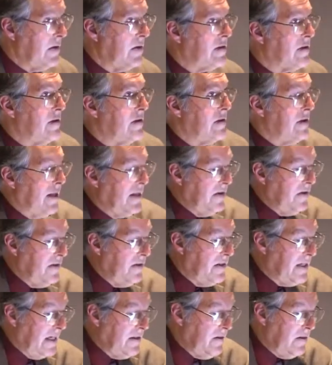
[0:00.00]
You know, it's a
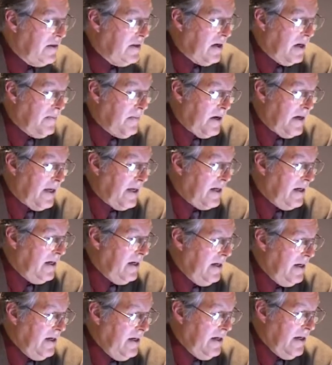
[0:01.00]
dilute carbonic
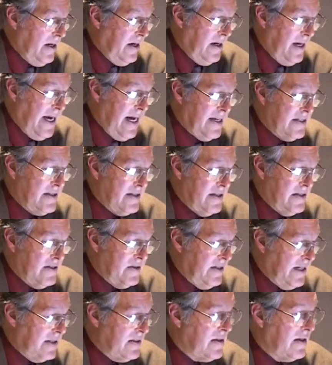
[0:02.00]
acid.
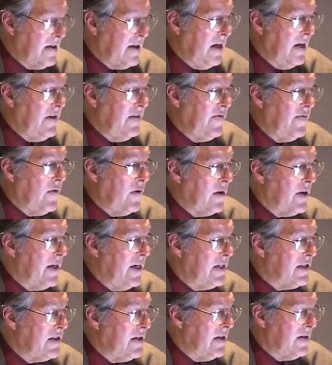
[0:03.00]
So that's the kind of
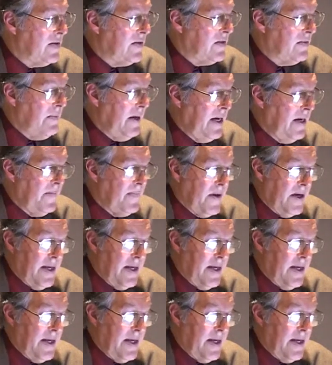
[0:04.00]
forecast that's made.